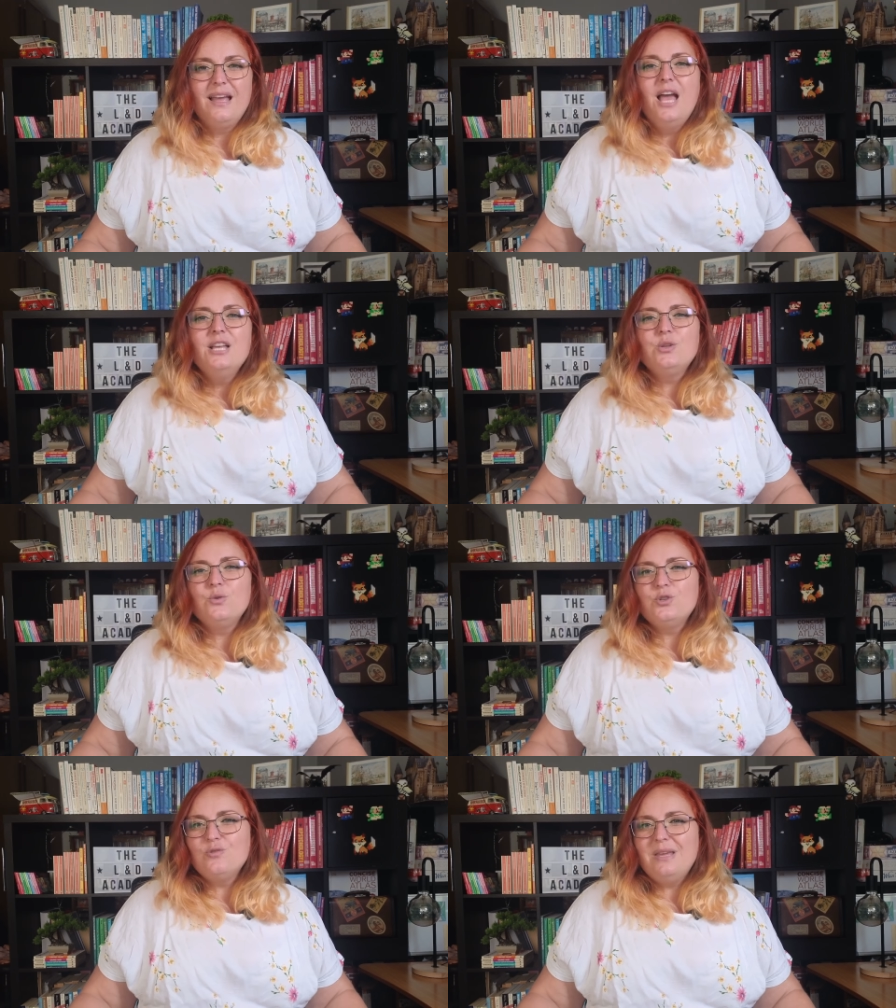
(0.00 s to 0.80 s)

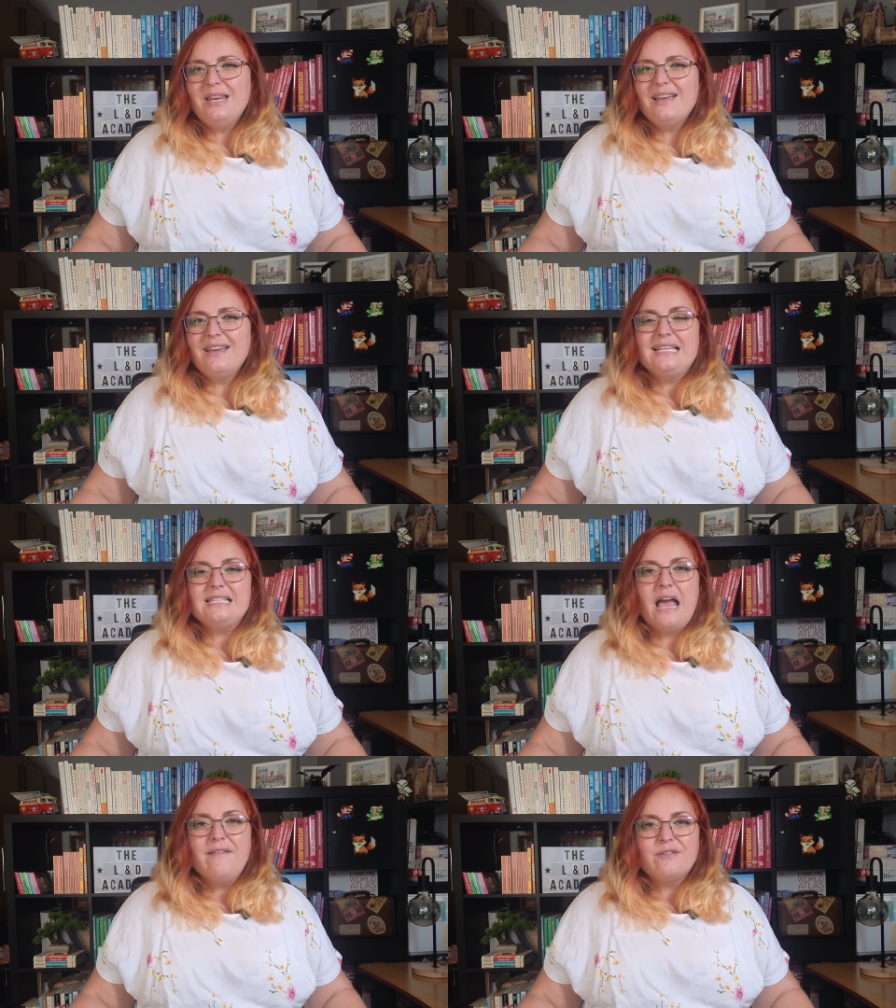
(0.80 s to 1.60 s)
Social media is
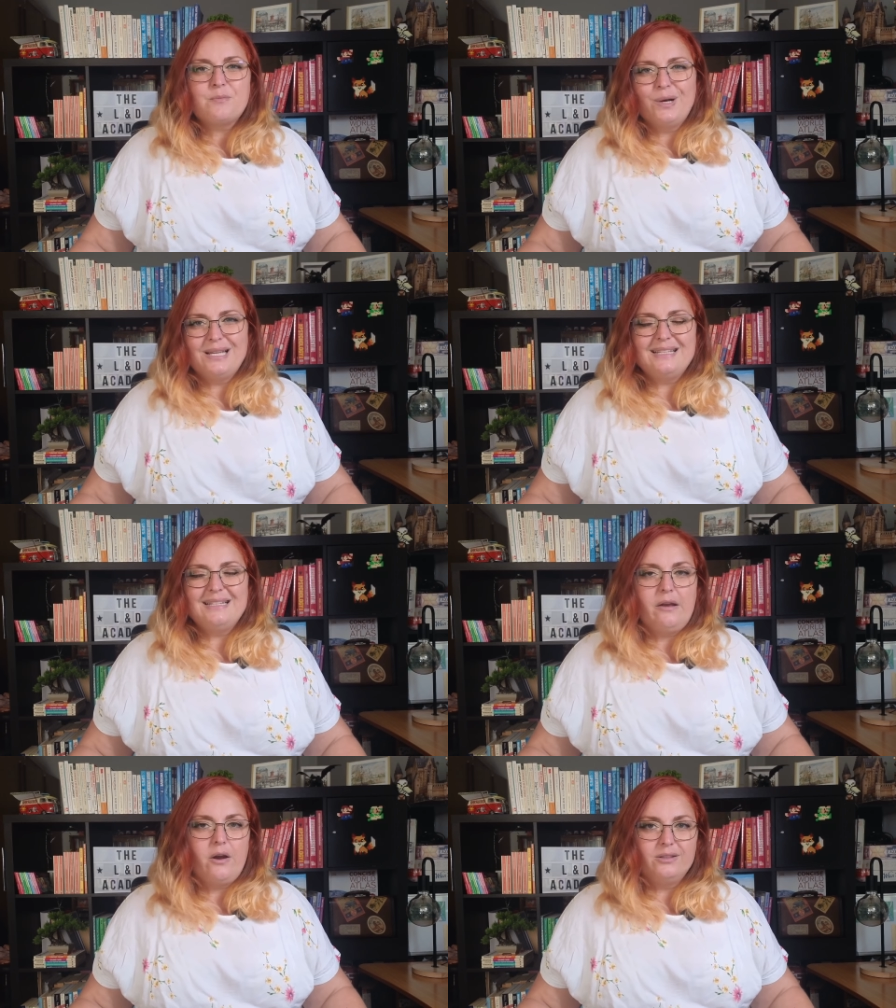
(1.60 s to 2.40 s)
ever present
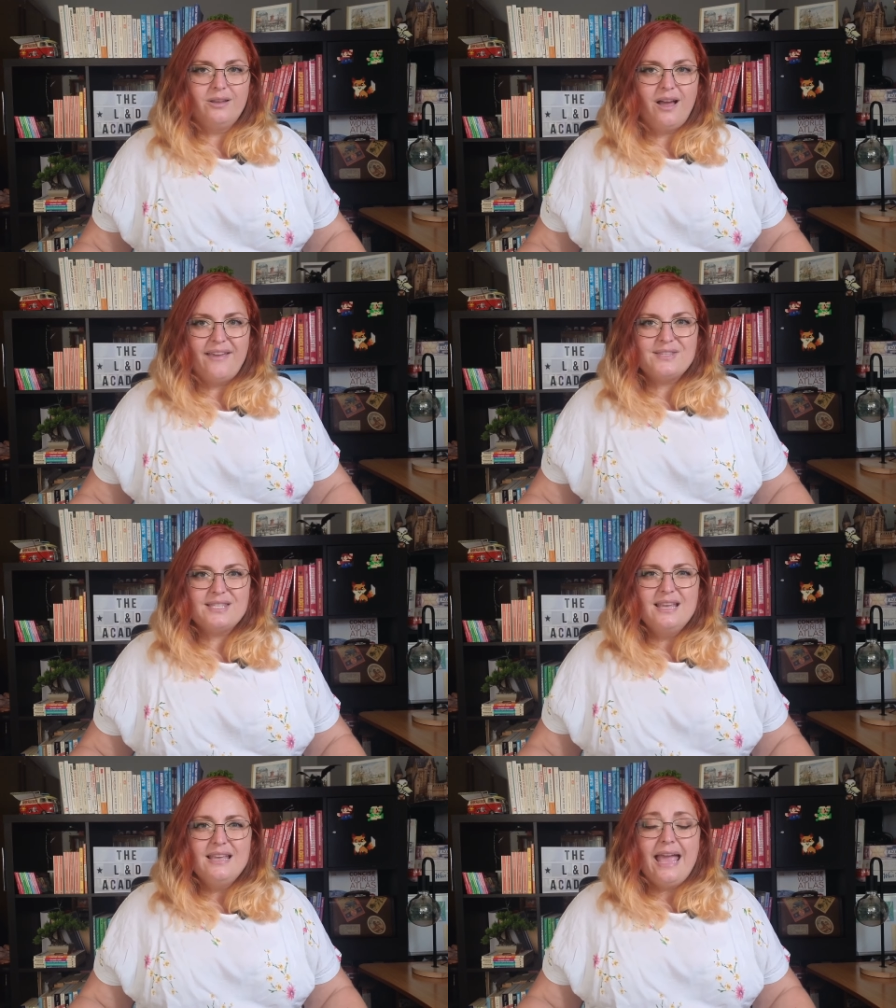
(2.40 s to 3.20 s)
in our lives,
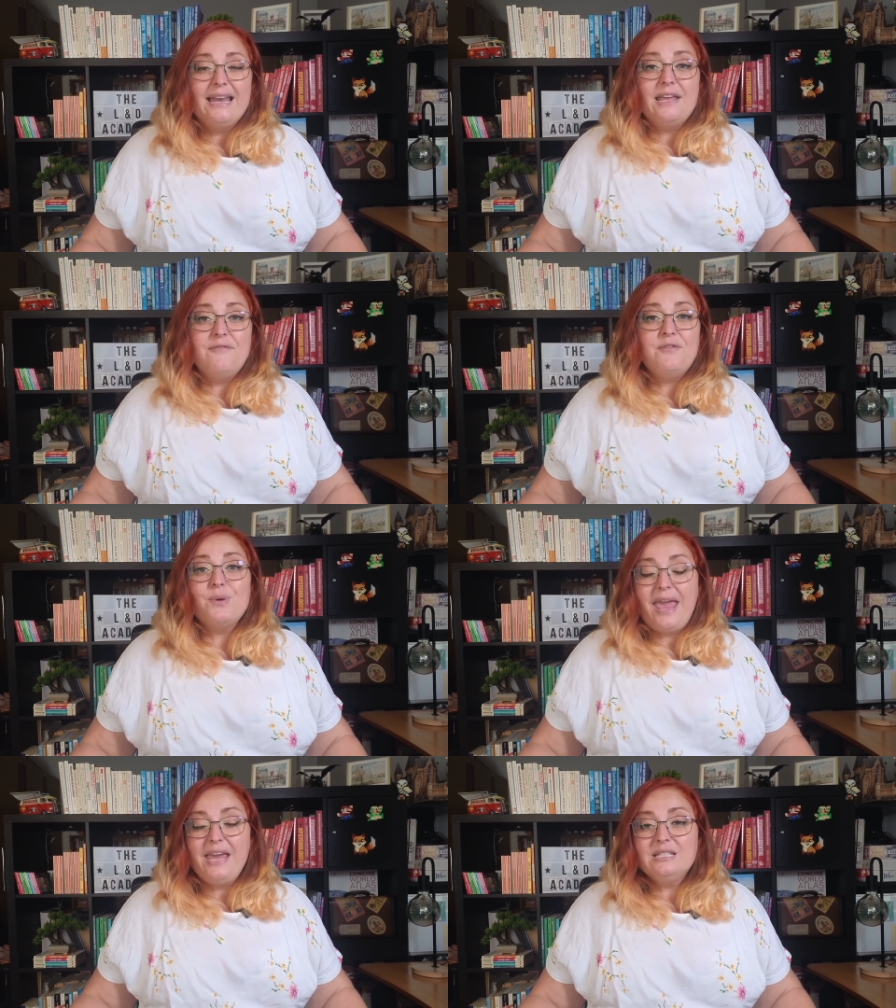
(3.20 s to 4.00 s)
and if you
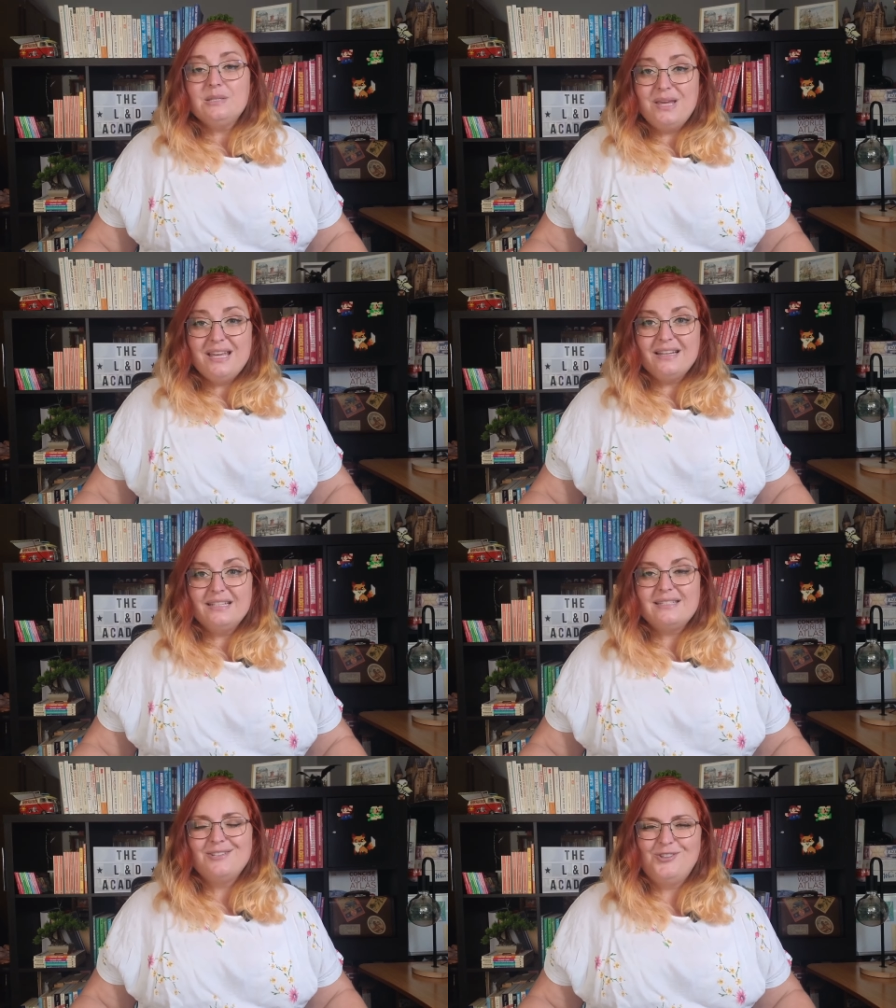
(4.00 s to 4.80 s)
can't beat
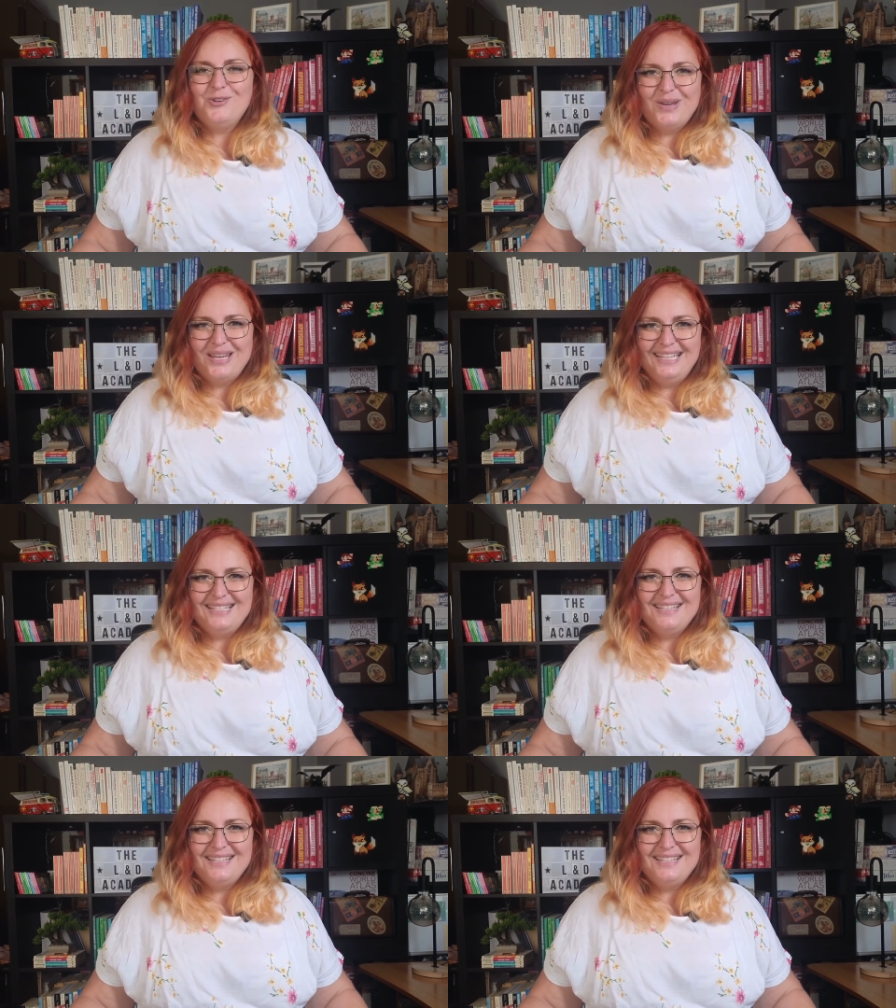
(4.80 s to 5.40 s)
it, join it.